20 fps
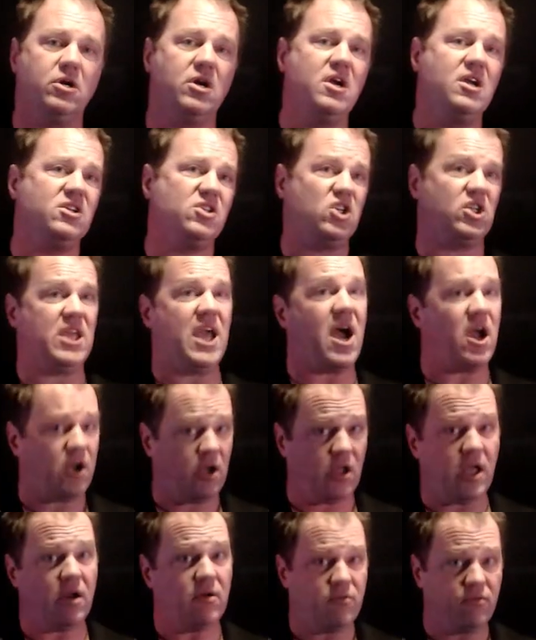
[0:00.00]
to calculate
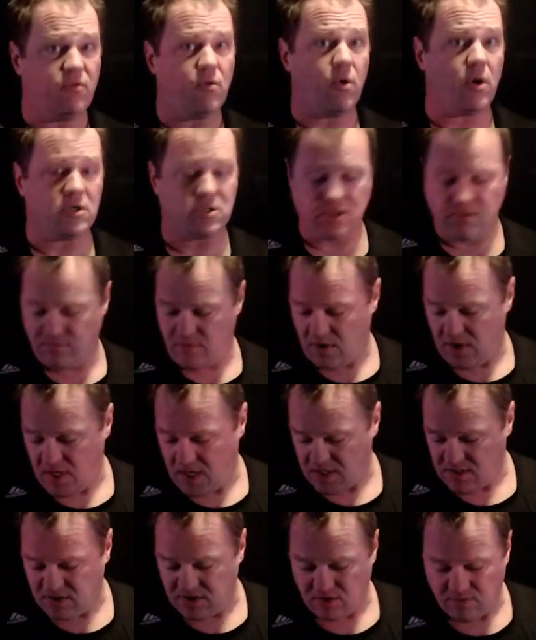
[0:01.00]
a force if you need
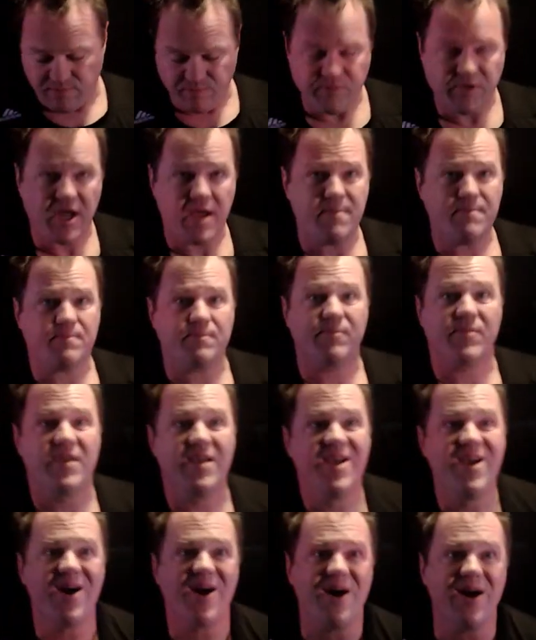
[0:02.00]
to. Okay?
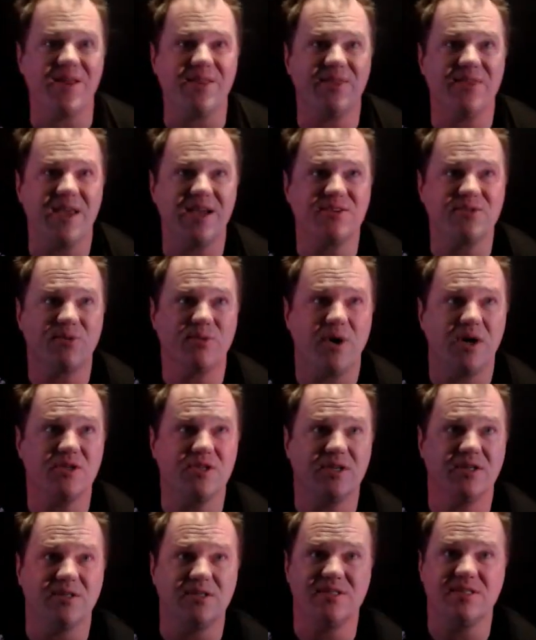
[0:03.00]
All right, thanks for watching. I'll
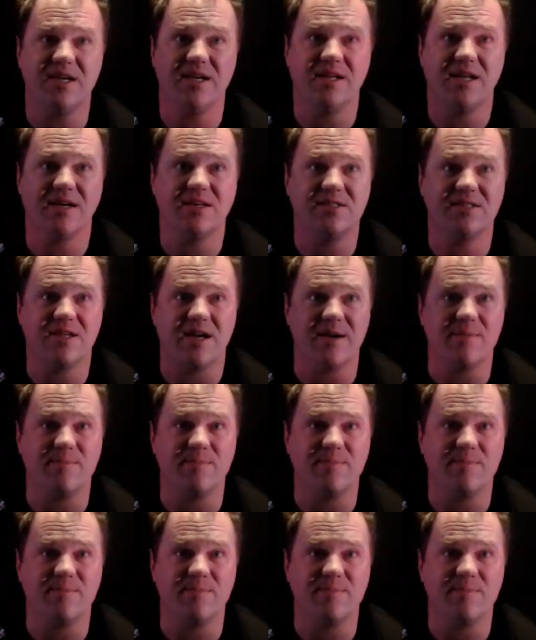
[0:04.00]
see you next time.